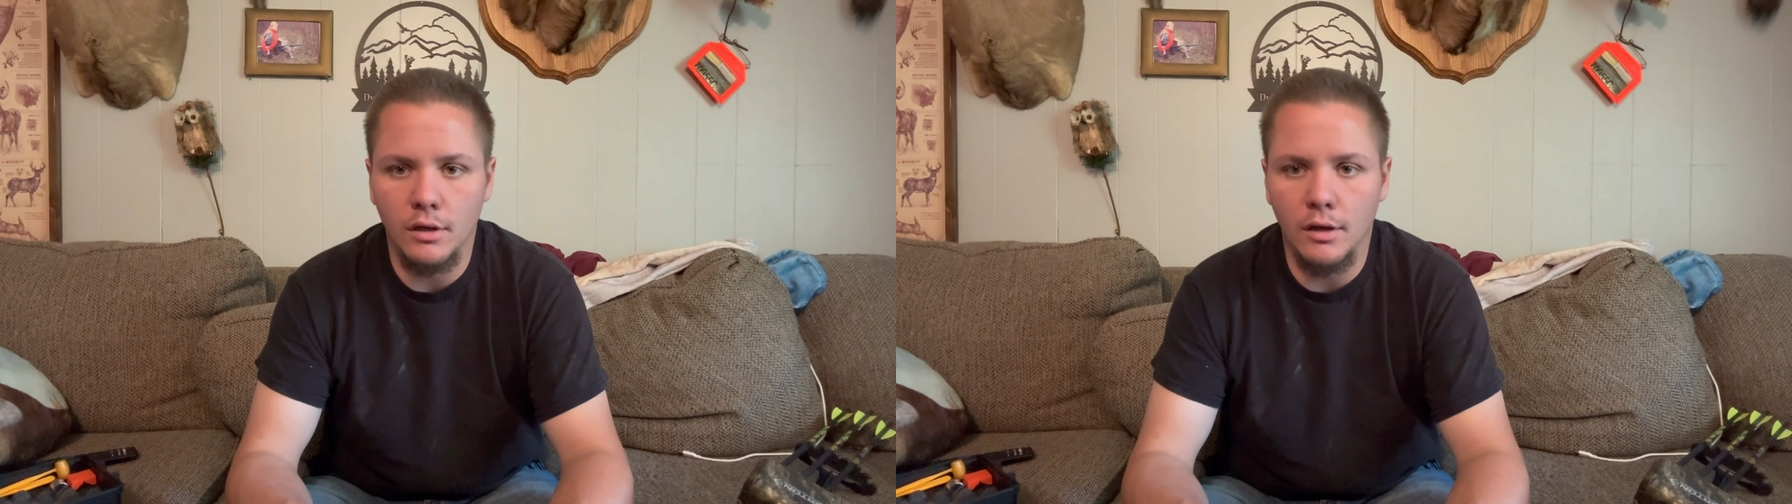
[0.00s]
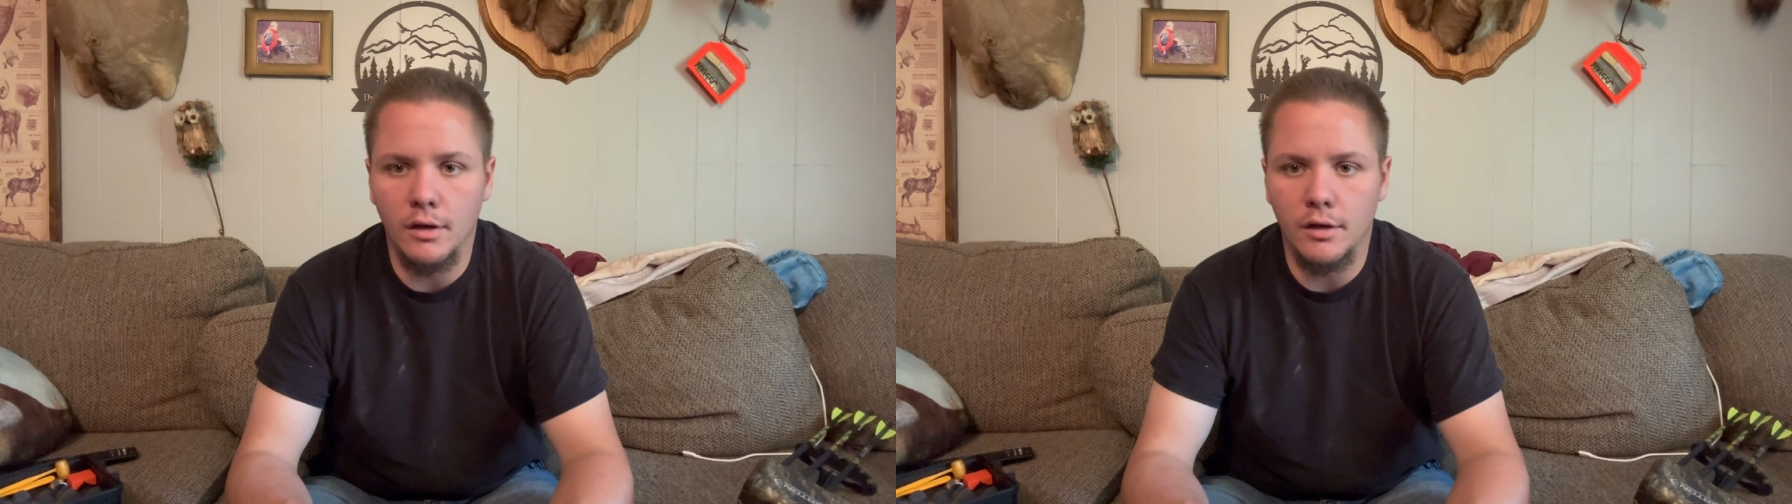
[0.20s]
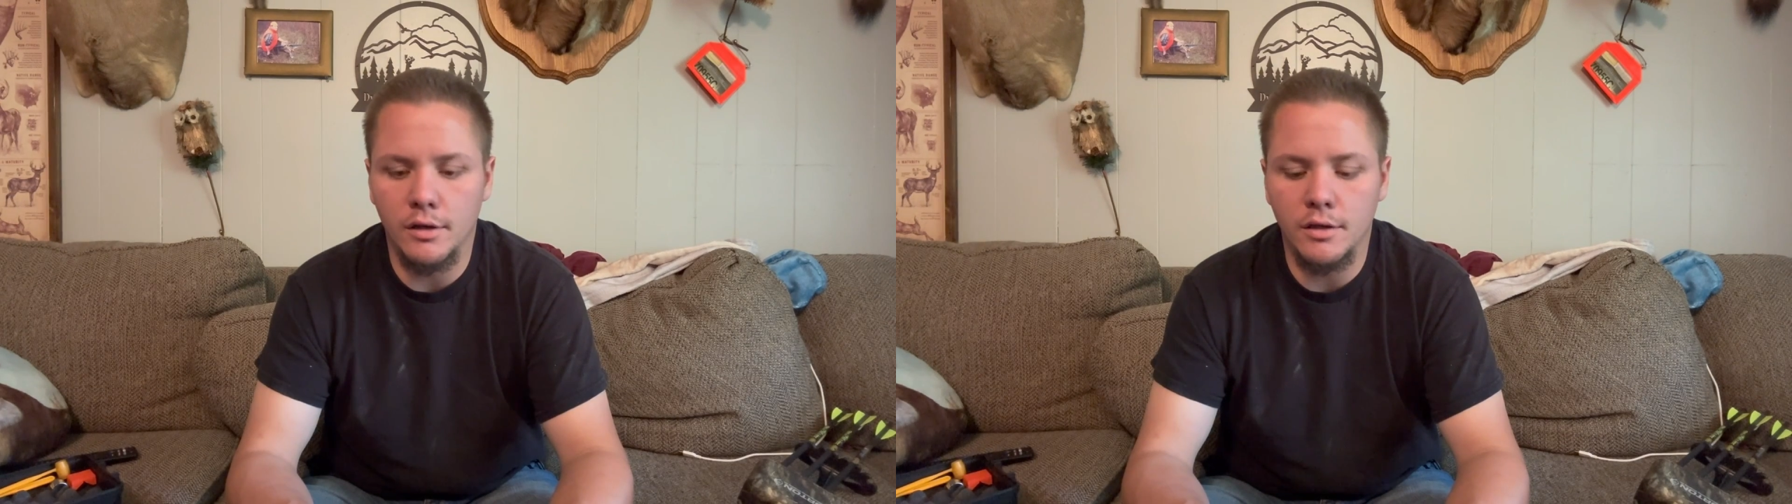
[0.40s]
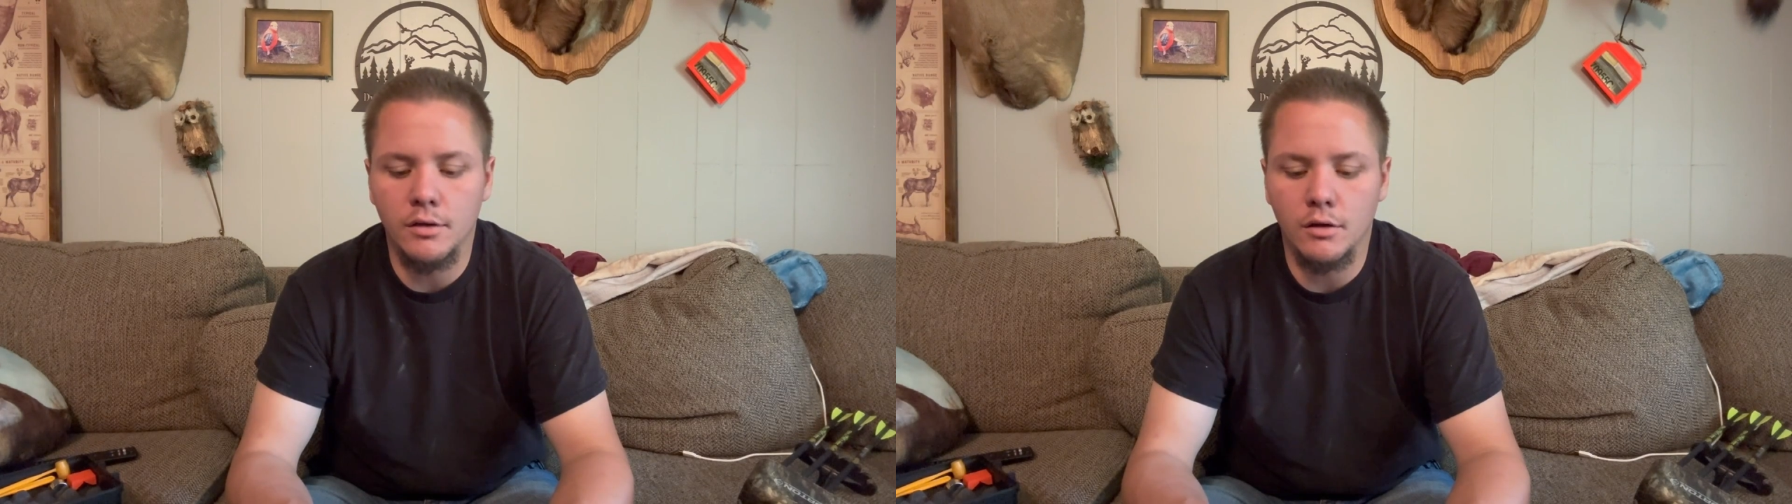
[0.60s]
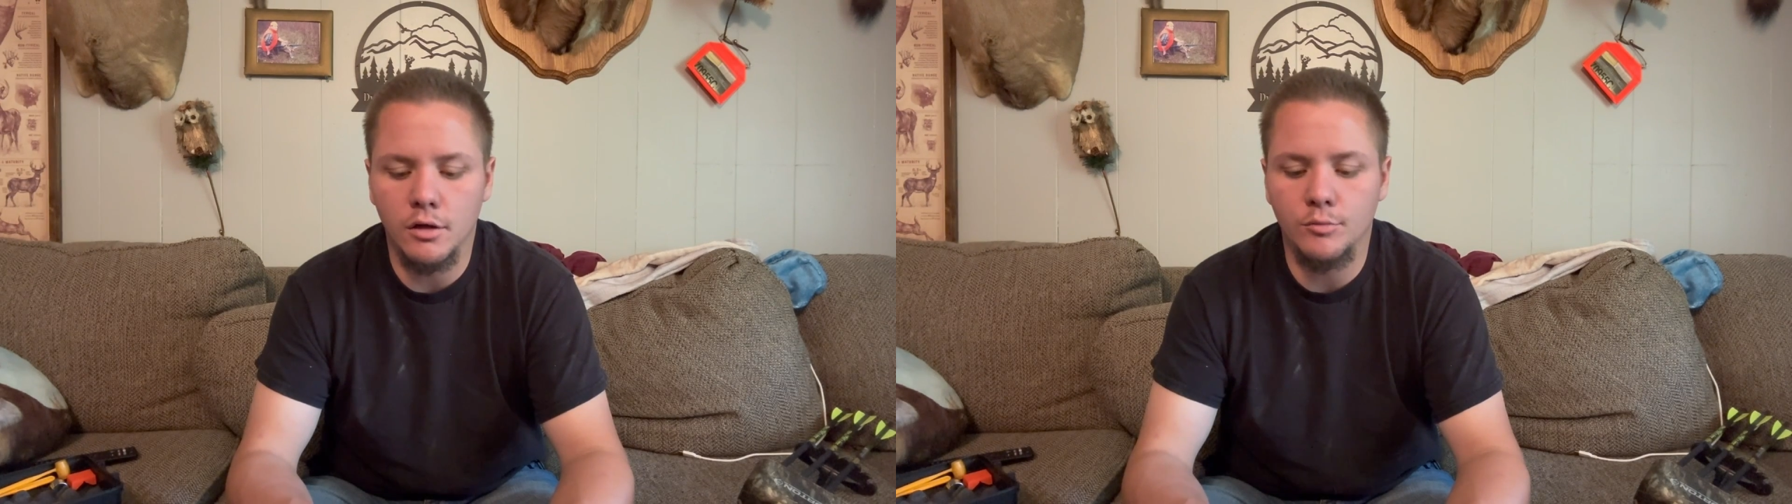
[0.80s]
a
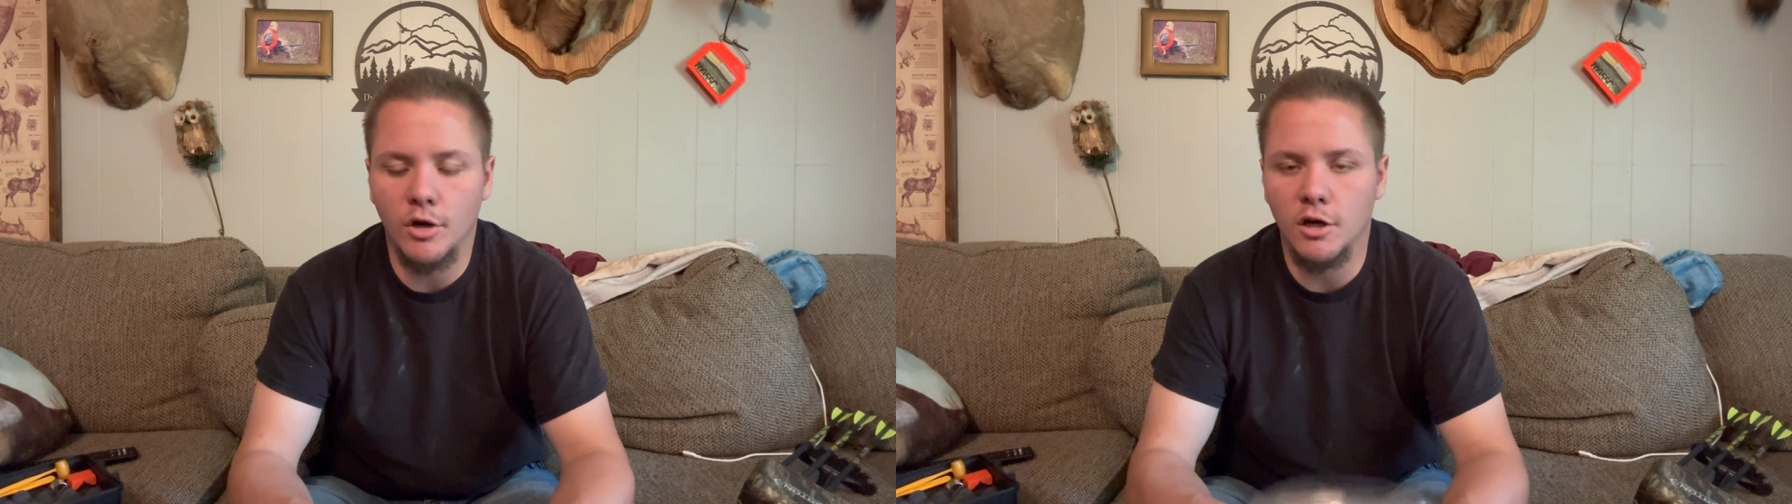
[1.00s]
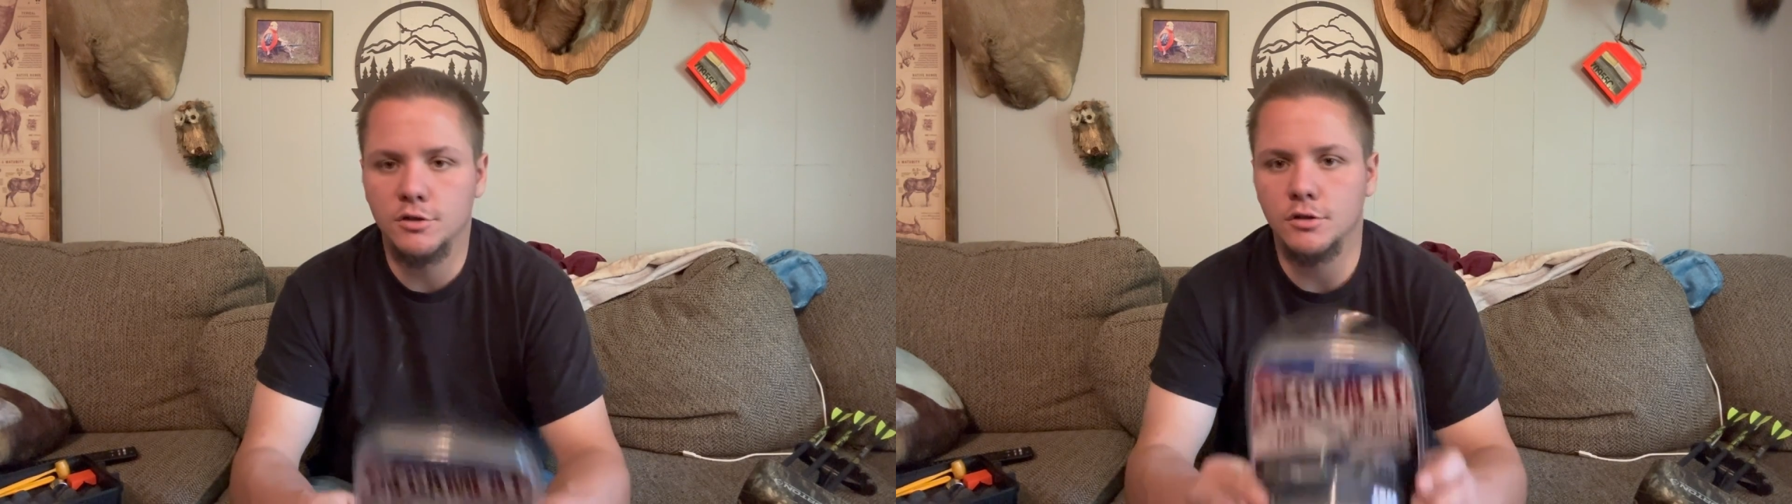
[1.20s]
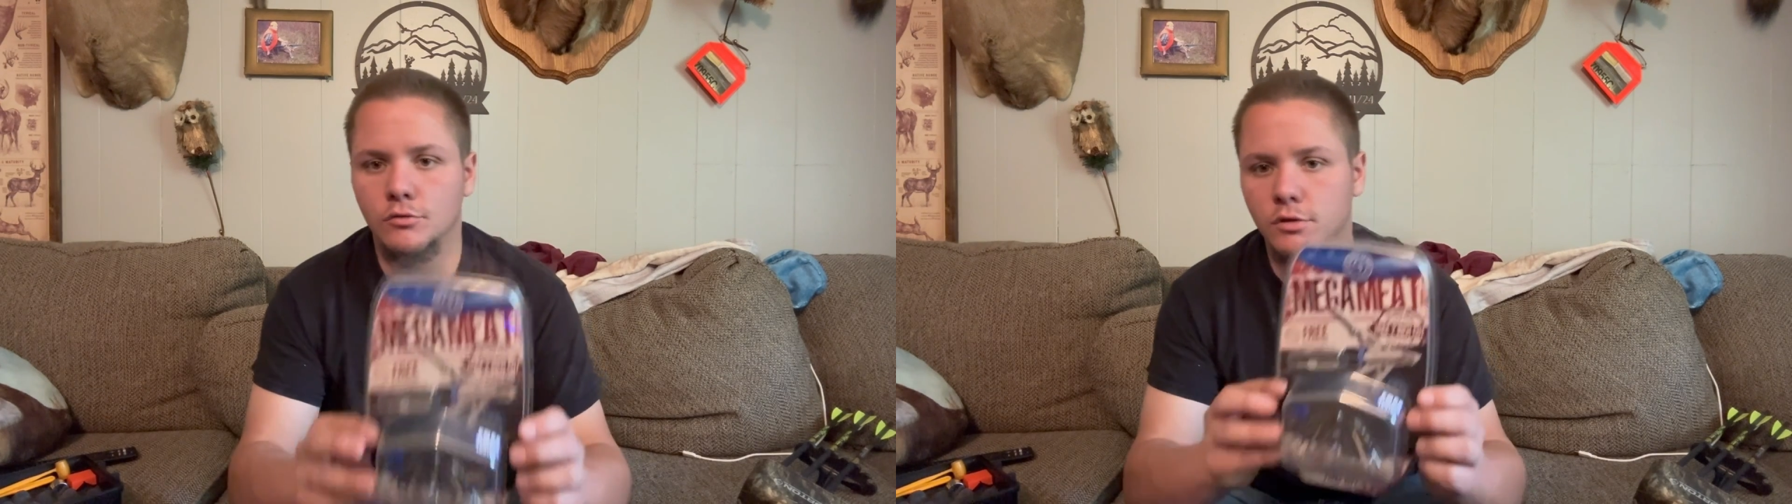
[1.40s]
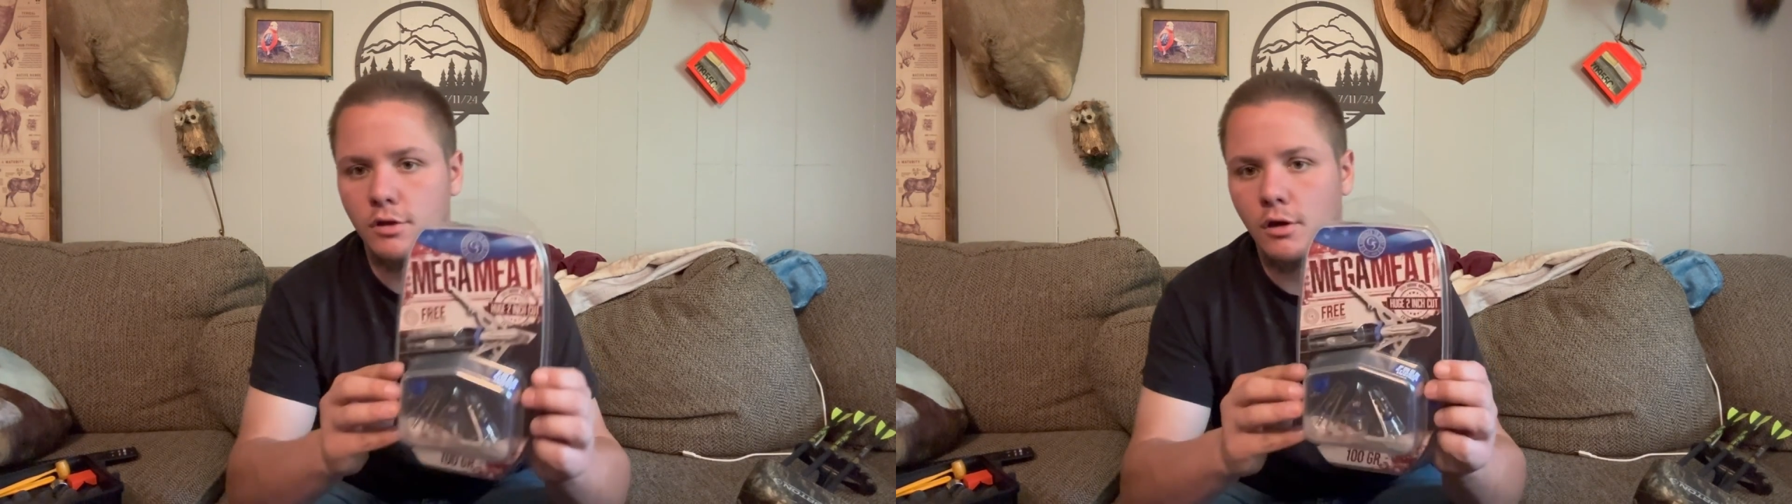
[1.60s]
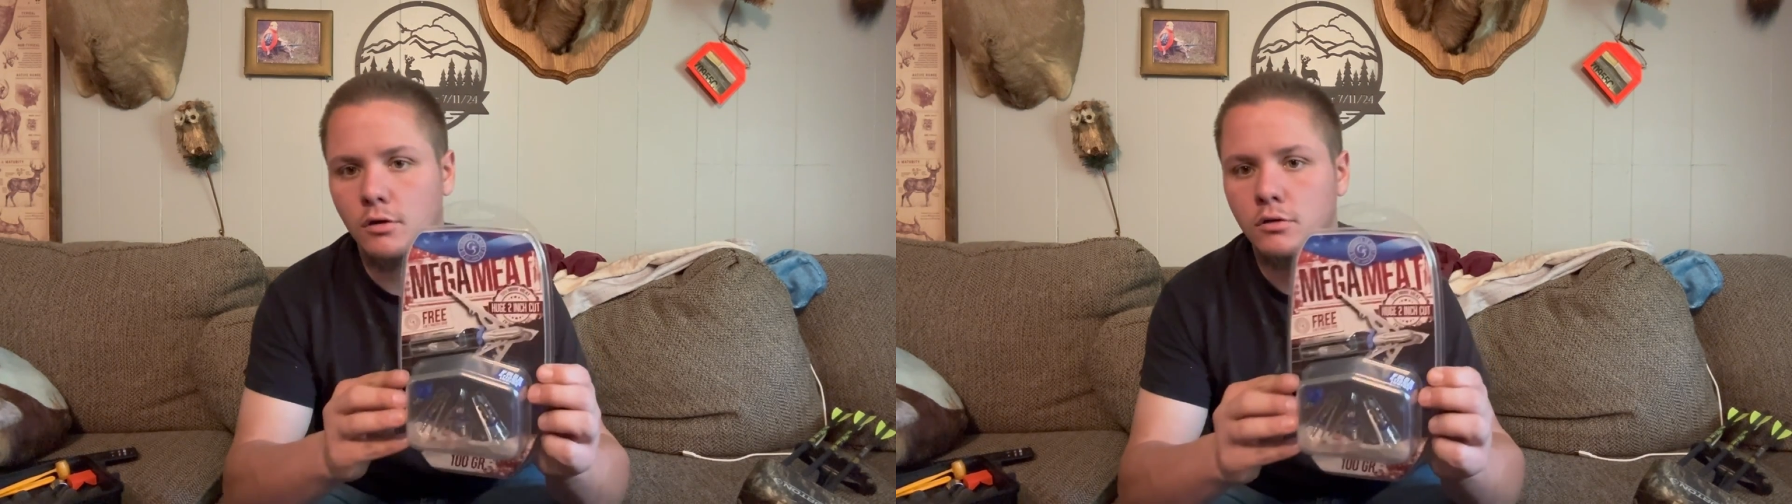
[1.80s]
unboxing with
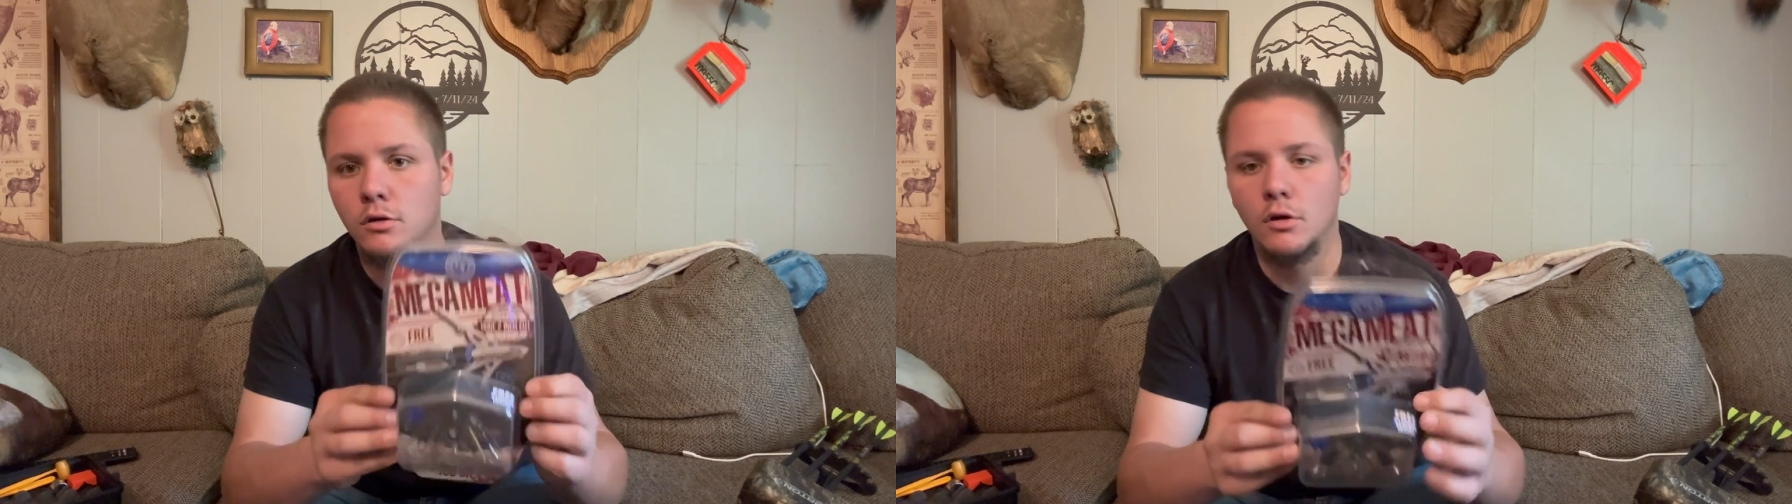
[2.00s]
y'all.